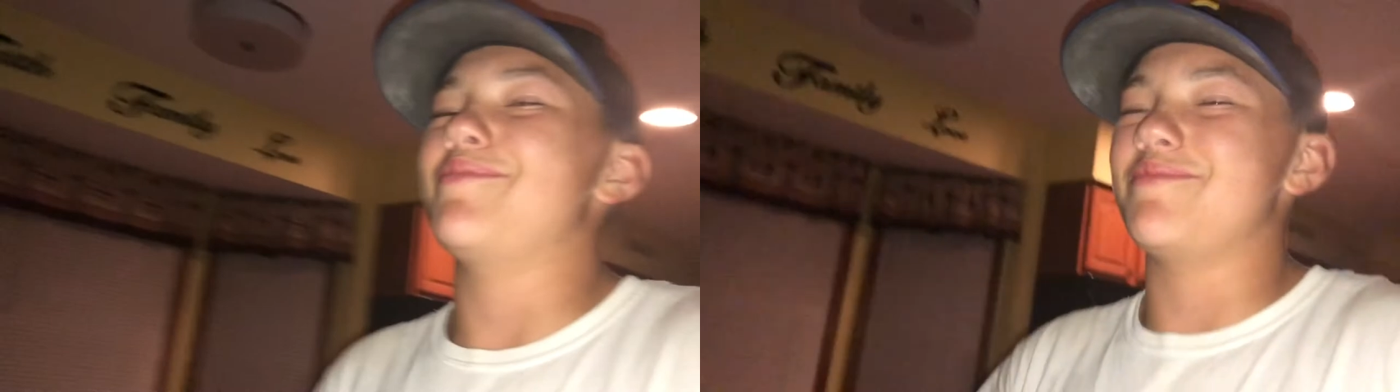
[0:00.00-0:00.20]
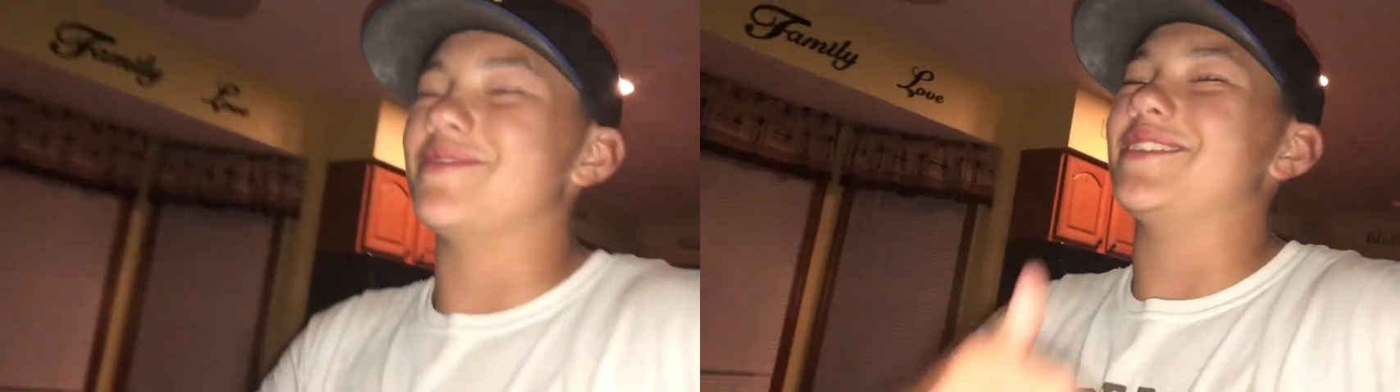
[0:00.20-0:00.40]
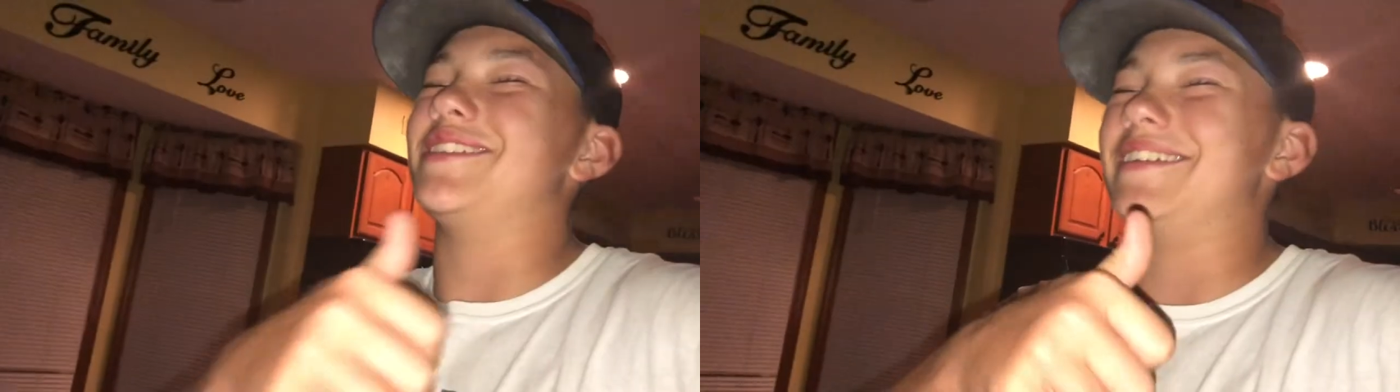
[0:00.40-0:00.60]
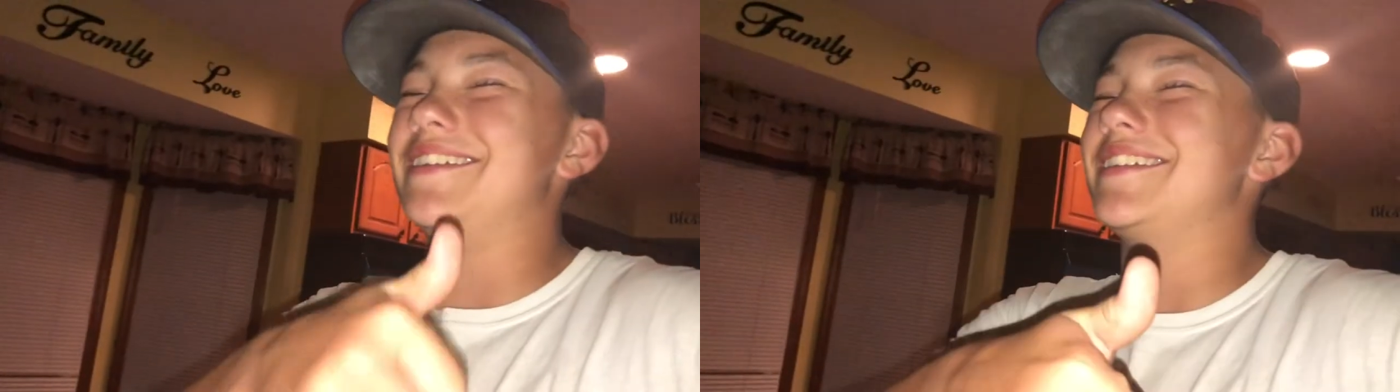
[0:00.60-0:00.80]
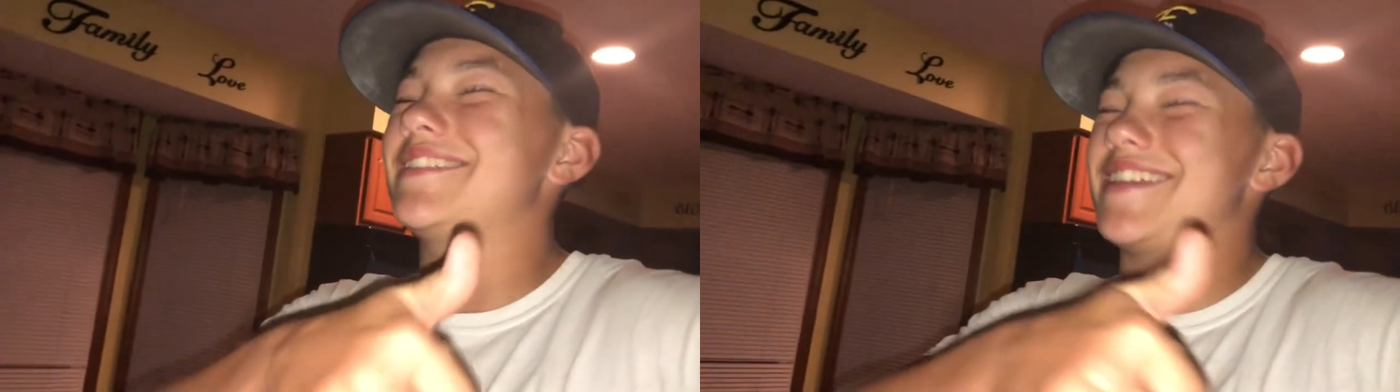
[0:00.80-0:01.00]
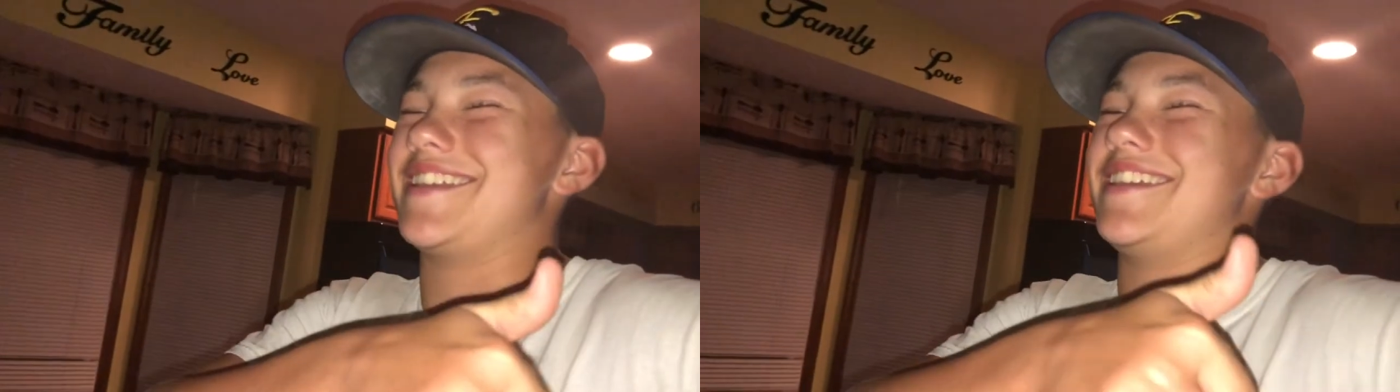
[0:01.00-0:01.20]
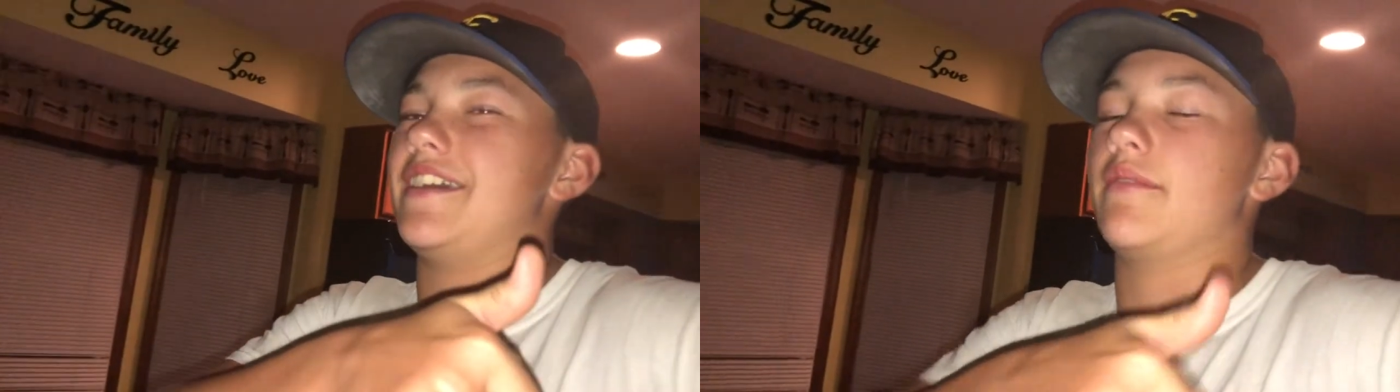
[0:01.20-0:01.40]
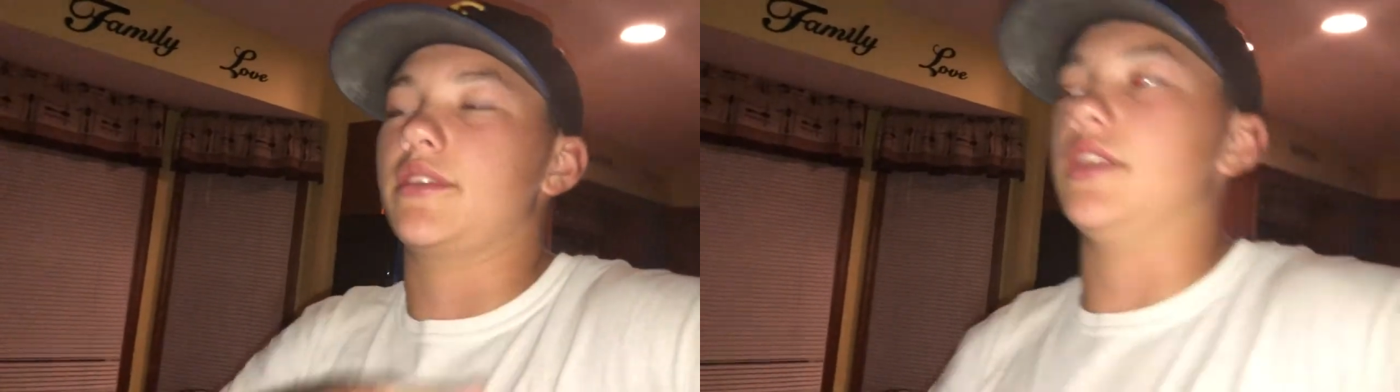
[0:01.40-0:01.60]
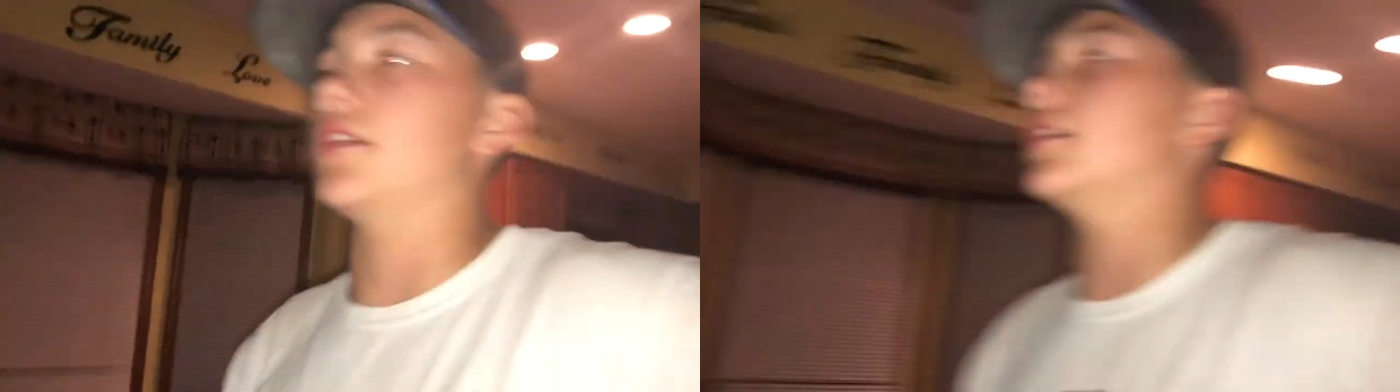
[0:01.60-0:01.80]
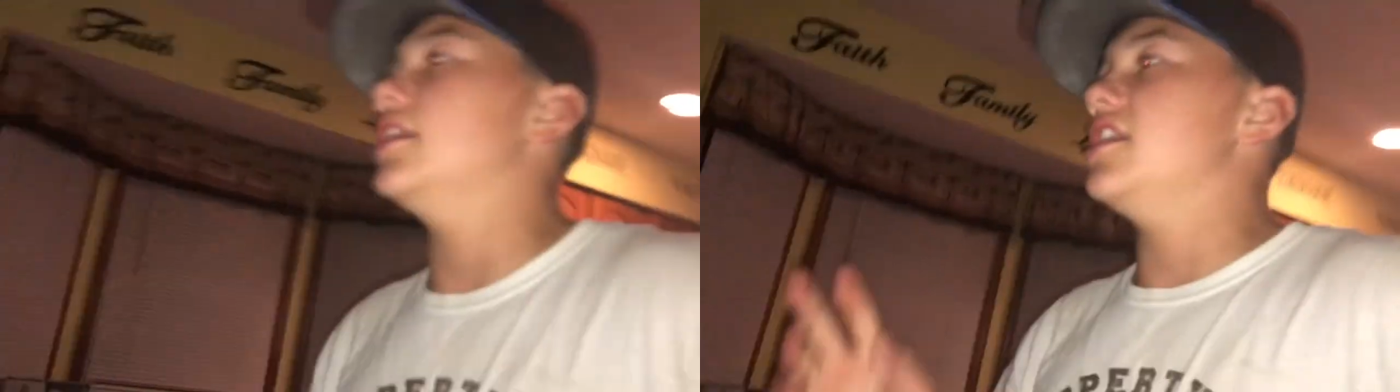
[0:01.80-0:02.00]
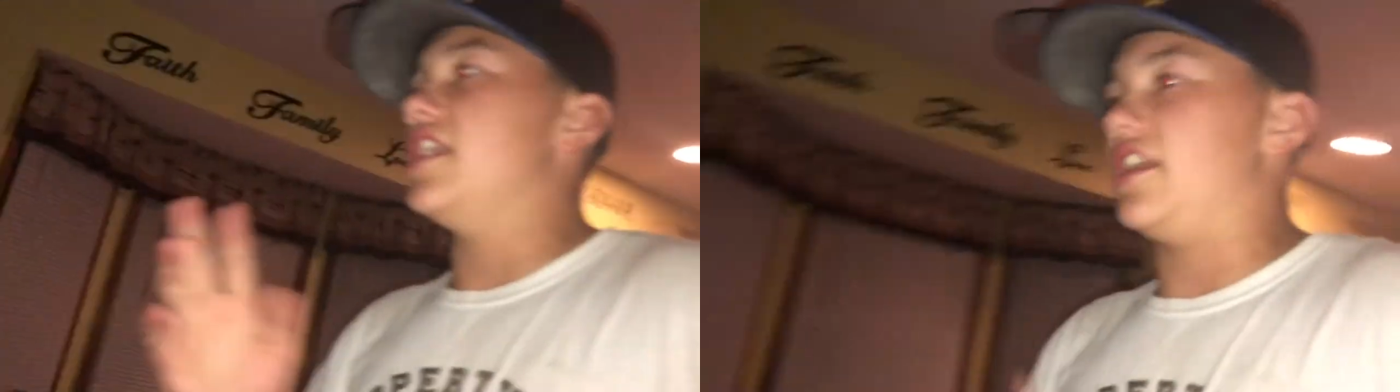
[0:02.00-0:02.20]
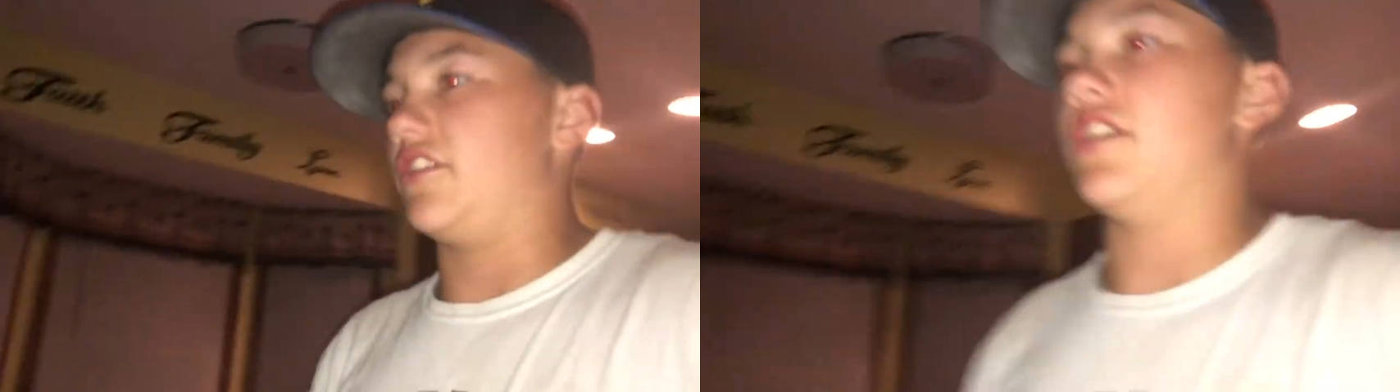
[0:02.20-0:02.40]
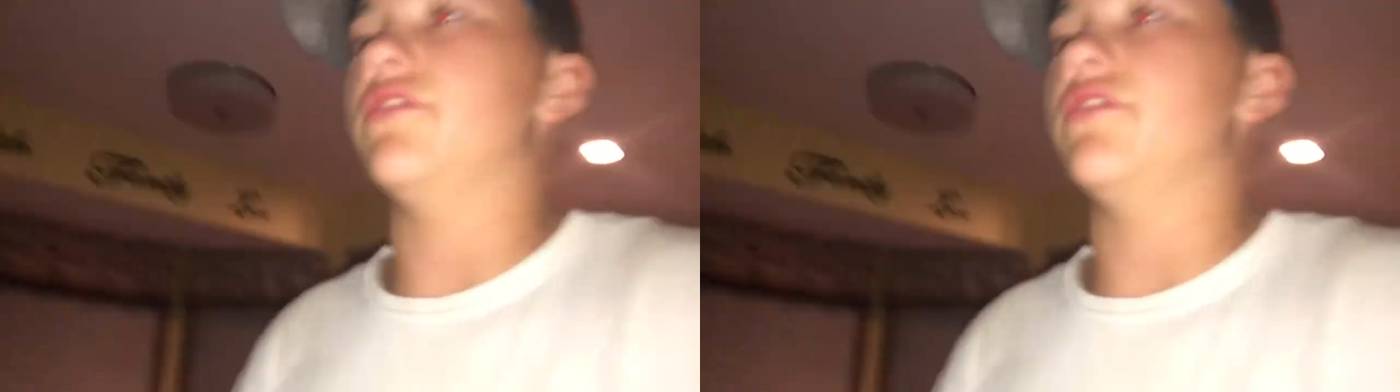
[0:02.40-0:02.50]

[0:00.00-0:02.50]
birthday. Thank you. I'm kidding. I don't care